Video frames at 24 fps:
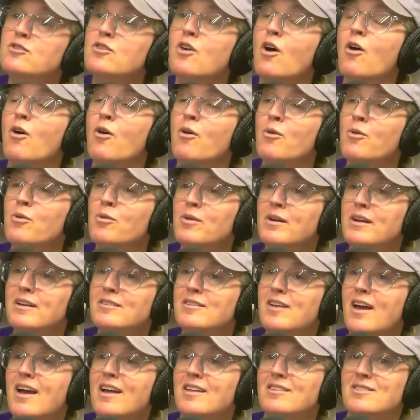so
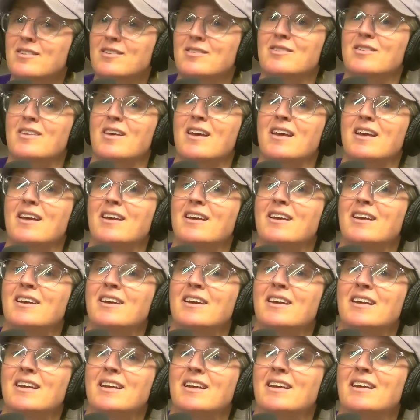intense. It's like
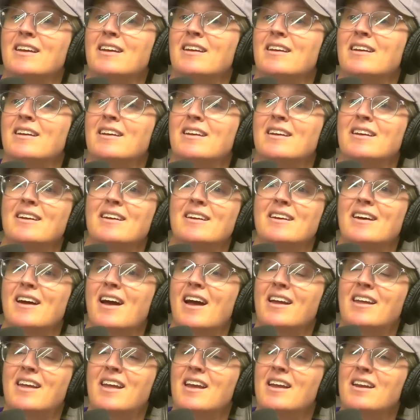
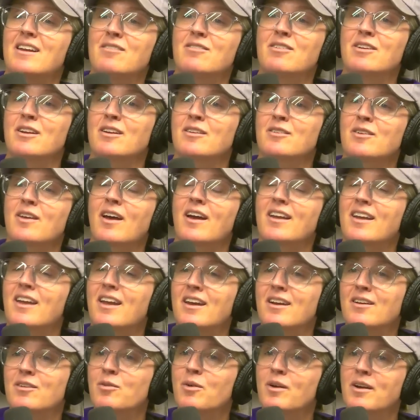I can't even ex- I
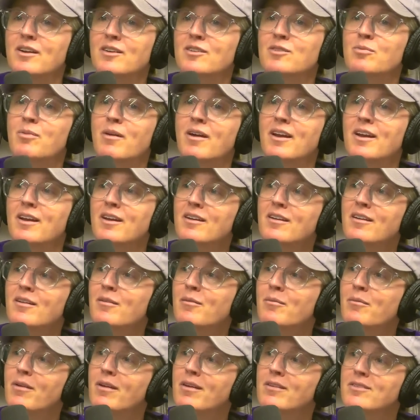can't quite explain it.
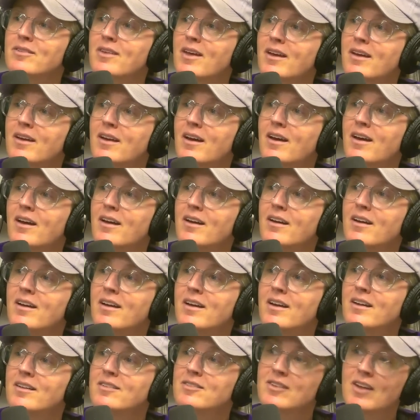Wow, it's like uh,
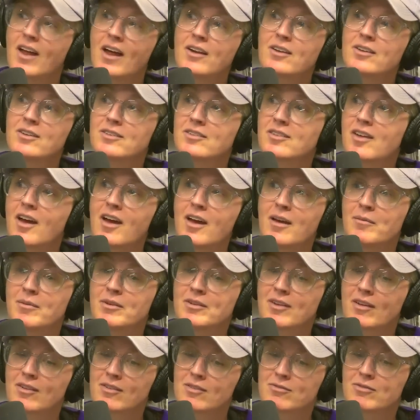it's not a good time. It
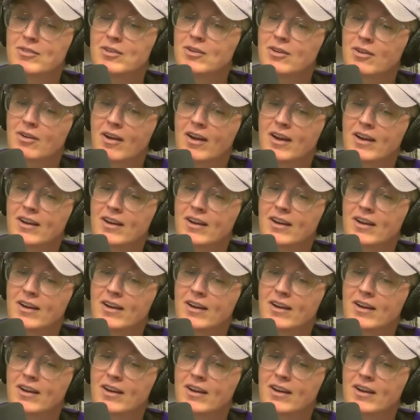doesn't feel great.